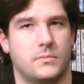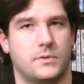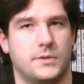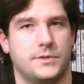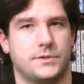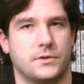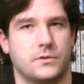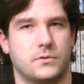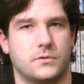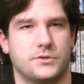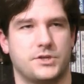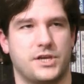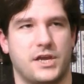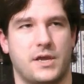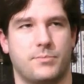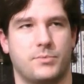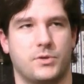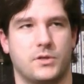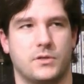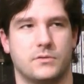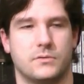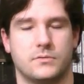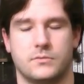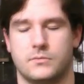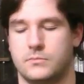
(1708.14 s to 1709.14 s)
Eternal
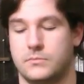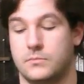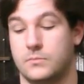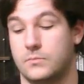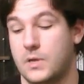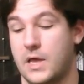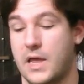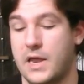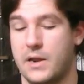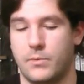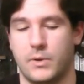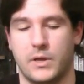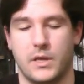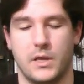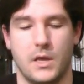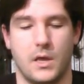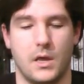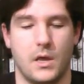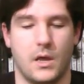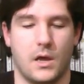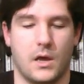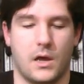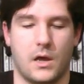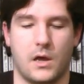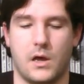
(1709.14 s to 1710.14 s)
Champions. Anyway,
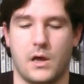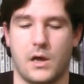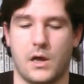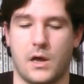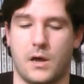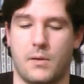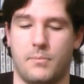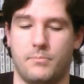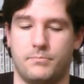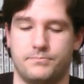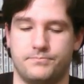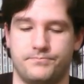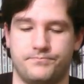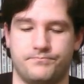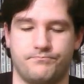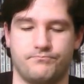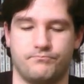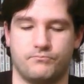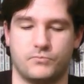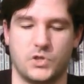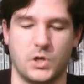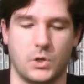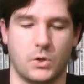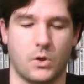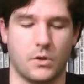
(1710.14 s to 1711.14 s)

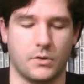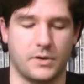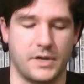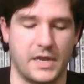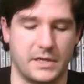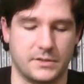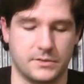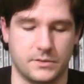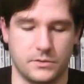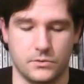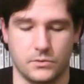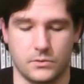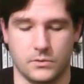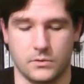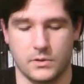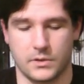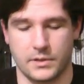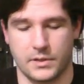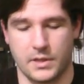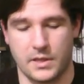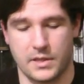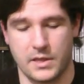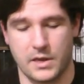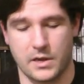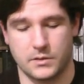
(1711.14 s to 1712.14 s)
so Golden Axe the Duel.
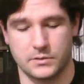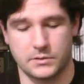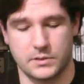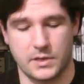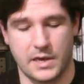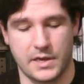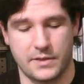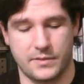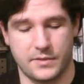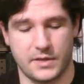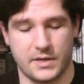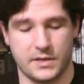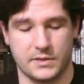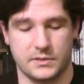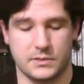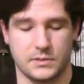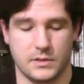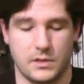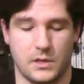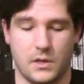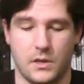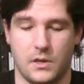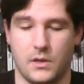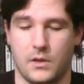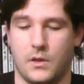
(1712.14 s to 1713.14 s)
And then they also had
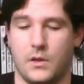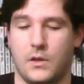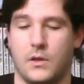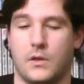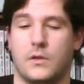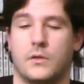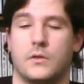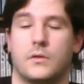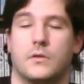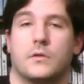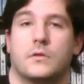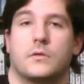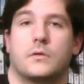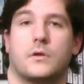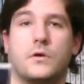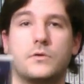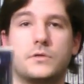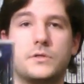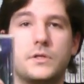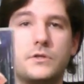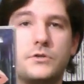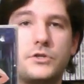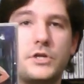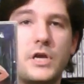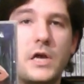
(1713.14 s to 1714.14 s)
this,
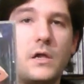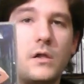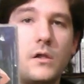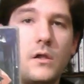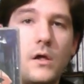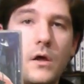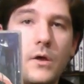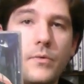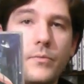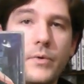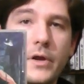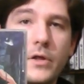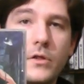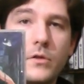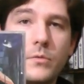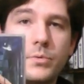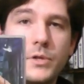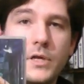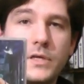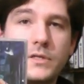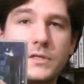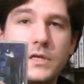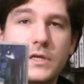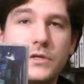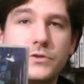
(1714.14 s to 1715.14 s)
Ghost in the Shell on regular
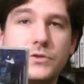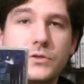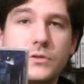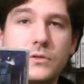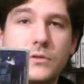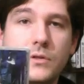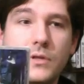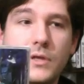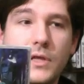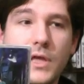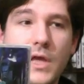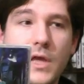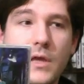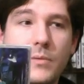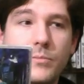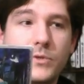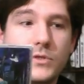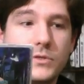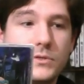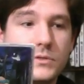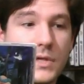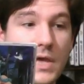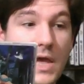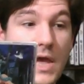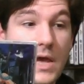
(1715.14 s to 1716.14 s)
PlayStation. The game
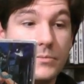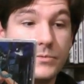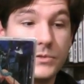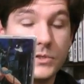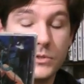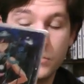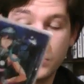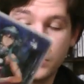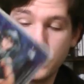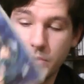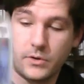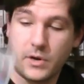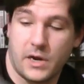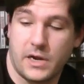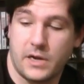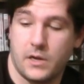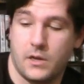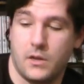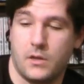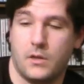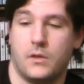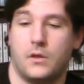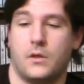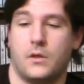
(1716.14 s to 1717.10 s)
is absolutely great.